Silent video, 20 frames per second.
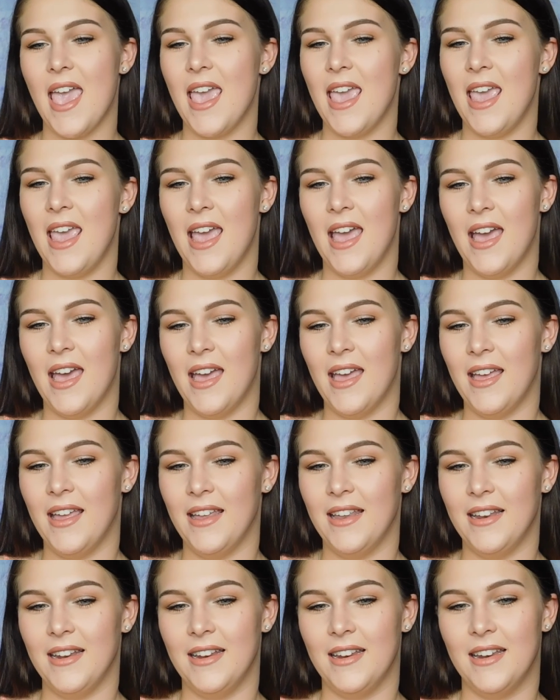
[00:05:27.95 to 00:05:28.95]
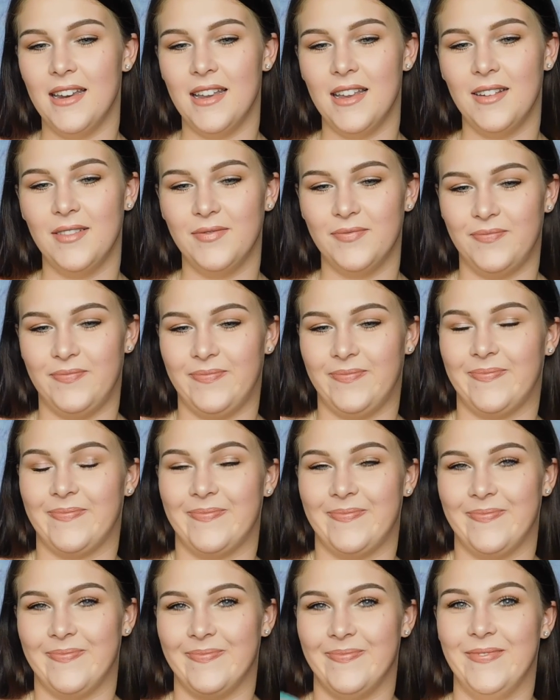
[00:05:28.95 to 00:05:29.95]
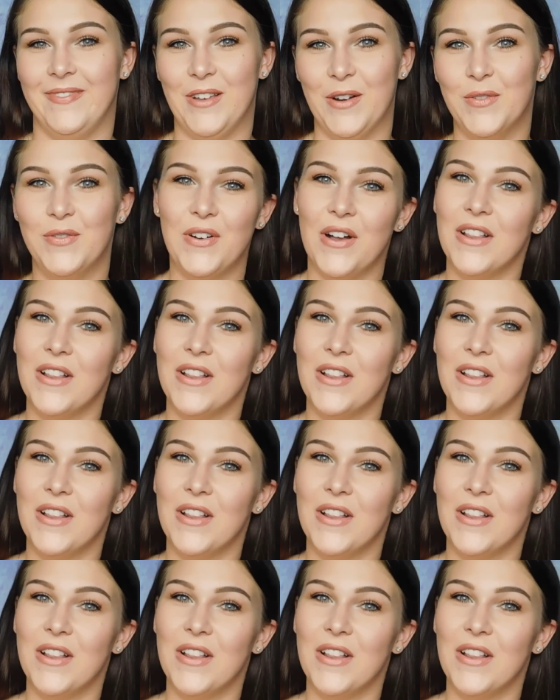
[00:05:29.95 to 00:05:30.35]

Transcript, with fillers: and don't